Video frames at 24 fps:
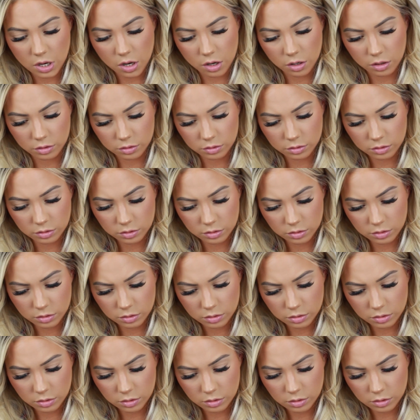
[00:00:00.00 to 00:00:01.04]
Oh.
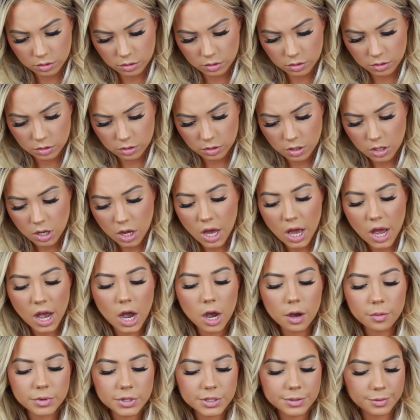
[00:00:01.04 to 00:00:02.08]

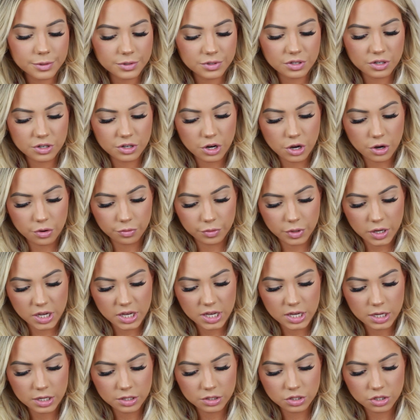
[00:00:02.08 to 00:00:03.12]
How am I supposed to know?
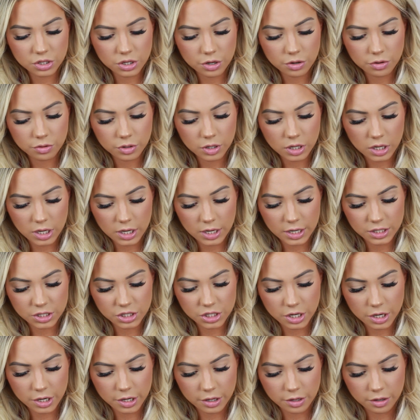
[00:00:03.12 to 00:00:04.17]
Heat stroke,
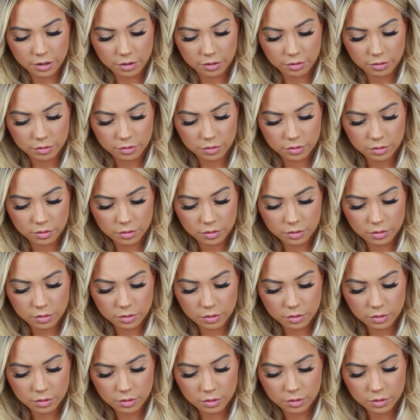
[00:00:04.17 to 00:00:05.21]
eyeshadow.
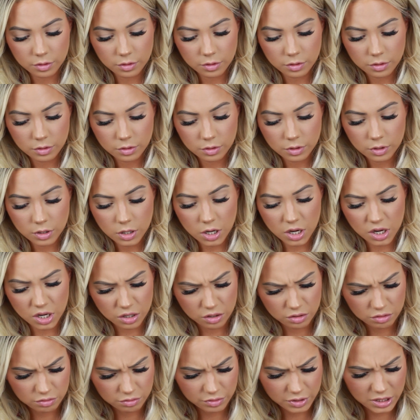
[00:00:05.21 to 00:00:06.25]

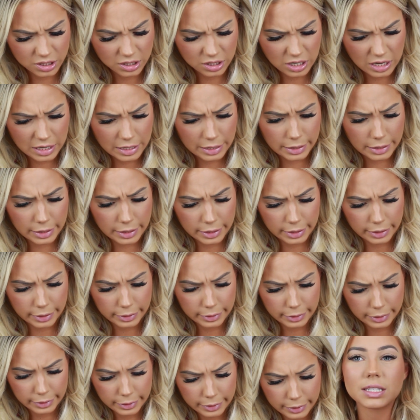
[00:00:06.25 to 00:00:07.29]
Oh, what?
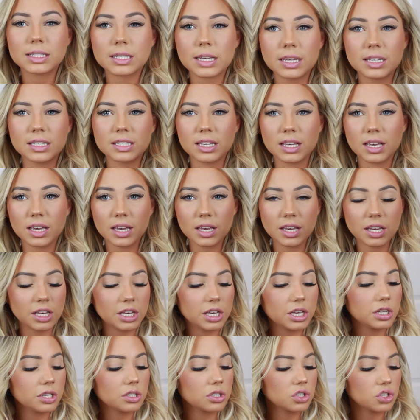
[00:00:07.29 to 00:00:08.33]
Ah! It says
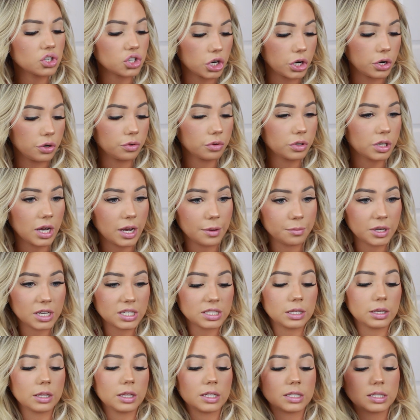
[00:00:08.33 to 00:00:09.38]
heat stroke. I'm
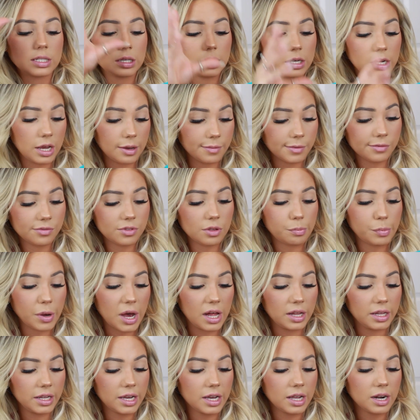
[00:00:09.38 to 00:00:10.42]
guessing that's the name of the
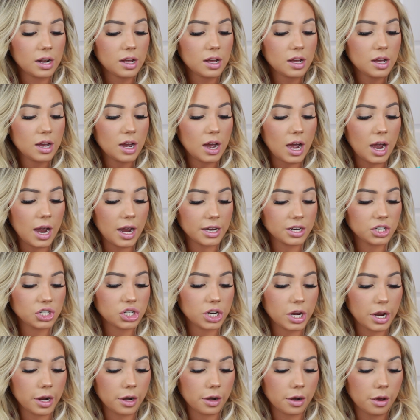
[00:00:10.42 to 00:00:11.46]
palette.
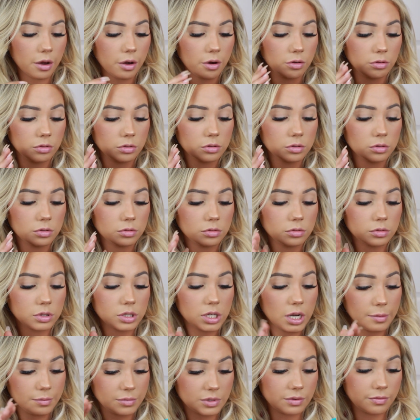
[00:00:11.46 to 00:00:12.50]
Eyeshadow
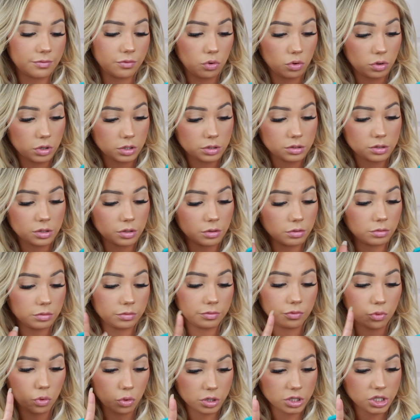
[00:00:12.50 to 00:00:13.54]
times 4. So
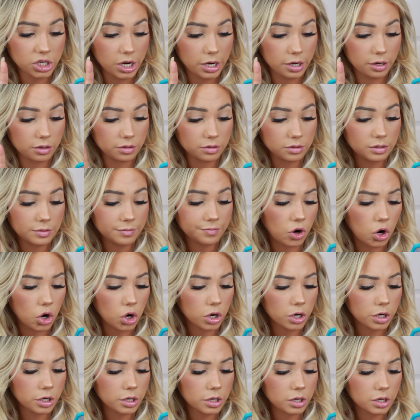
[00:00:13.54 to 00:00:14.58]
4 shadows.
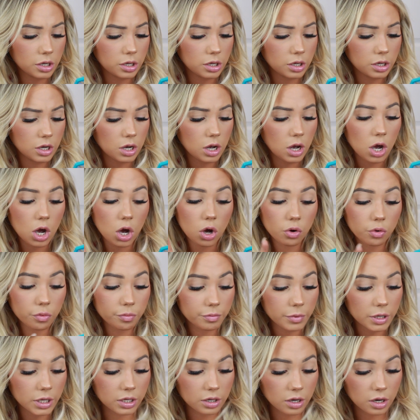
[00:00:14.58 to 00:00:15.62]
Bard. Oh
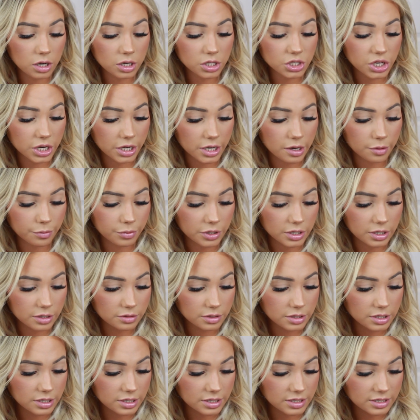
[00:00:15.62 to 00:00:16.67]
my gosh, I can't
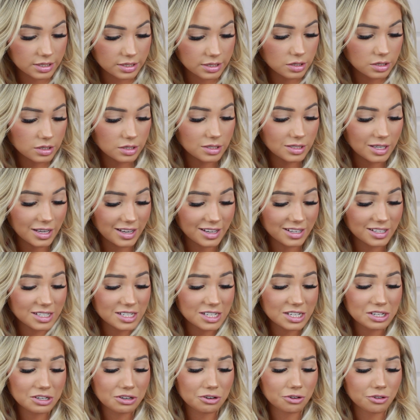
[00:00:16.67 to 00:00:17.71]
pronounce this.
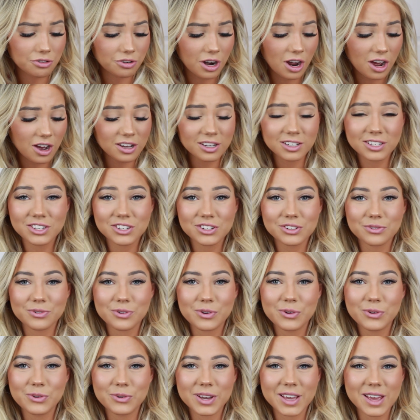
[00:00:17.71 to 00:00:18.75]
Sandy Crotch?
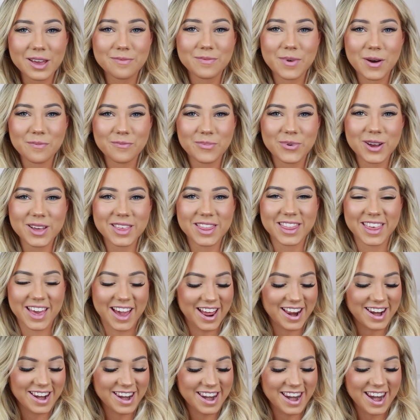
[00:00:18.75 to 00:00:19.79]
Who came up with
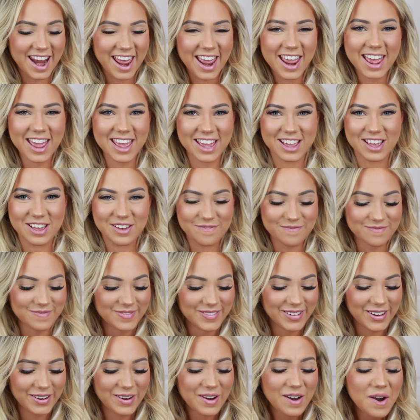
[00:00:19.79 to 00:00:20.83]
that
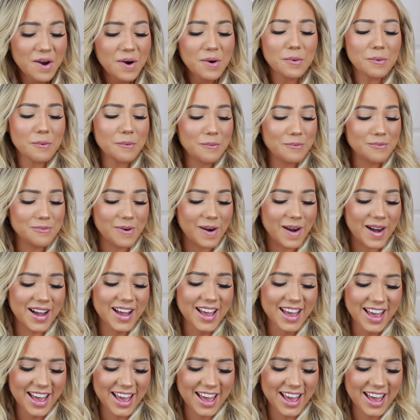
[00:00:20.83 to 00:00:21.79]
name? What?